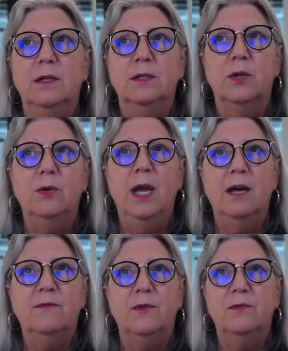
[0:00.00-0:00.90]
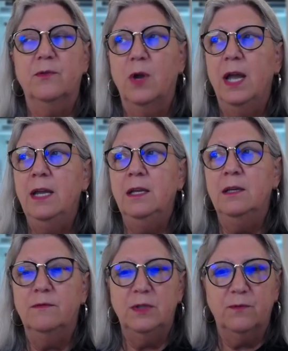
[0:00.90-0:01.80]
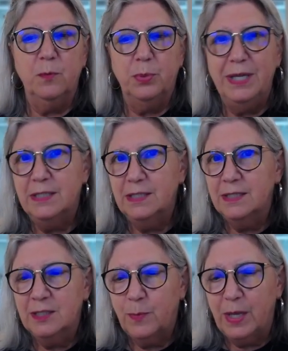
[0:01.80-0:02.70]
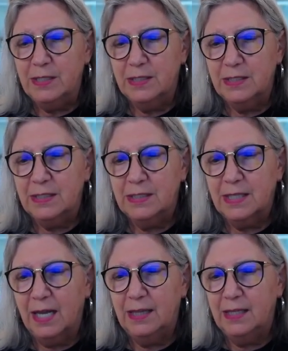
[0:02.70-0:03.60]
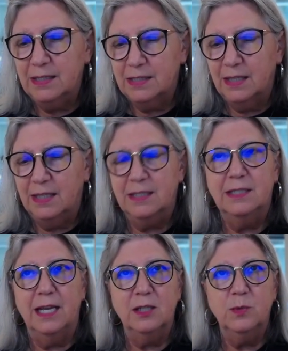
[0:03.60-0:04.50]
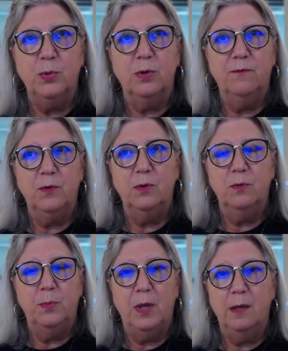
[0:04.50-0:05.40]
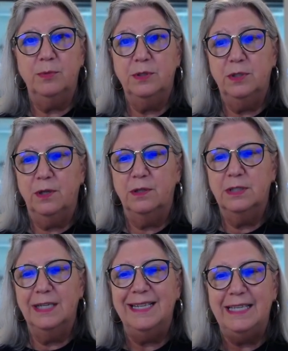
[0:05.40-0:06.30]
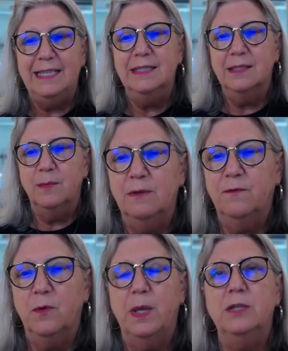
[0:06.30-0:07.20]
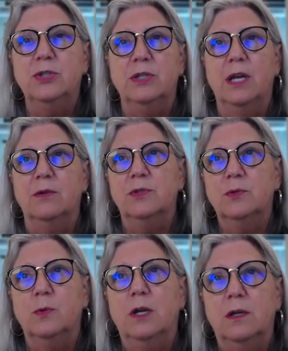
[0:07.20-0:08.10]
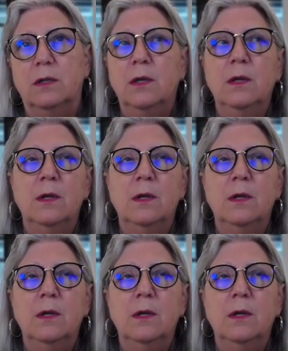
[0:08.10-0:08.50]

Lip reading: So you have a variety of different places and spaces inside this dashboard for you to be able to glean information out as well.